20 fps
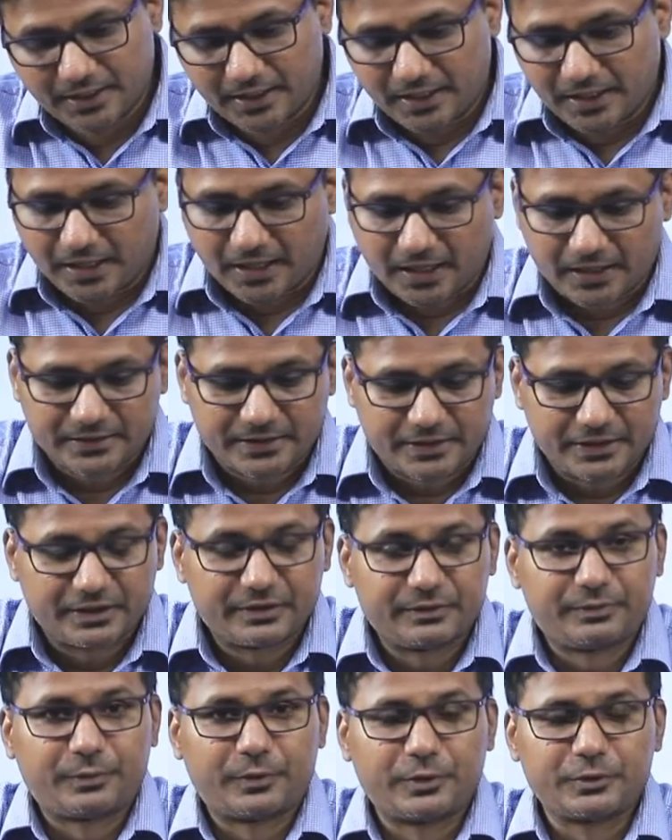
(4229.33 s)
and
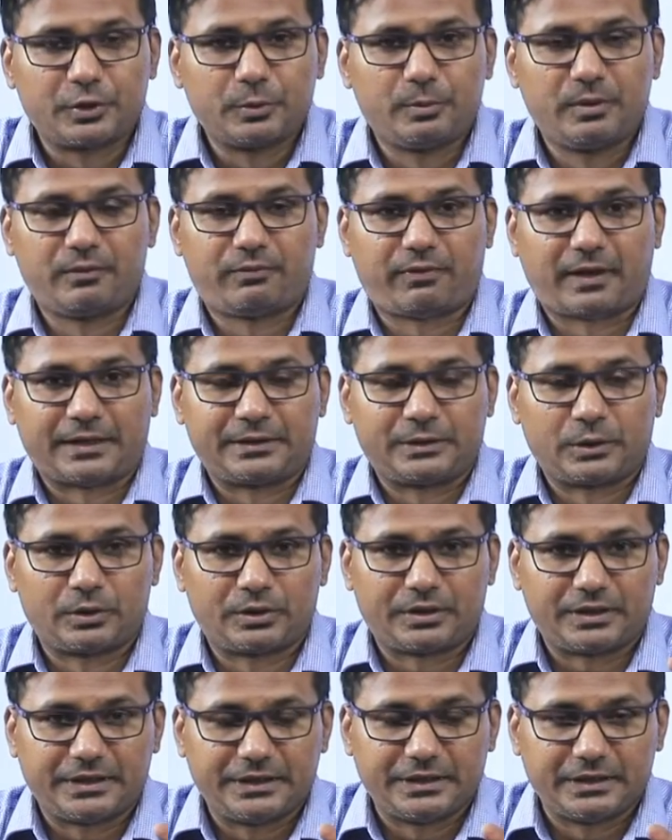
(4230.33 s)
therefore you will find out
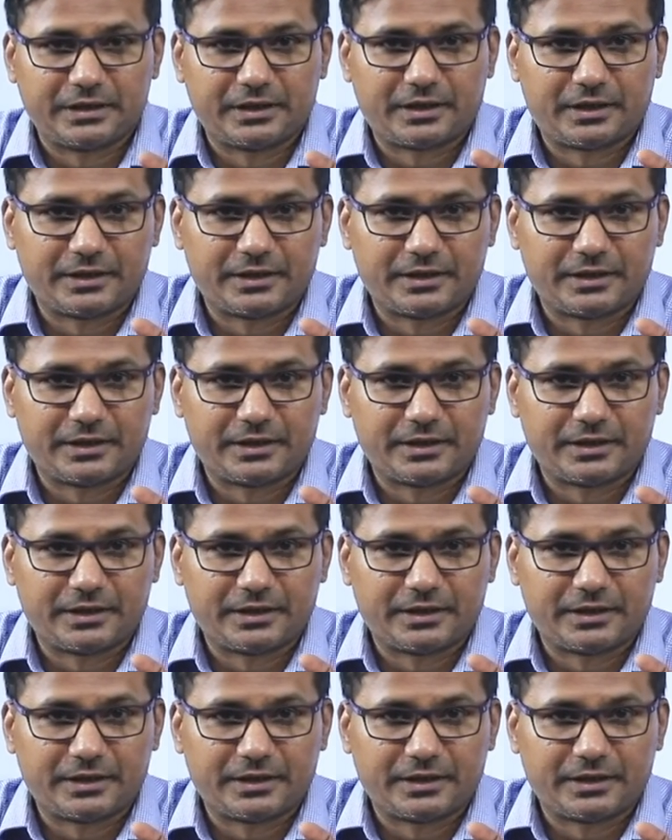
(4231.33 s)
they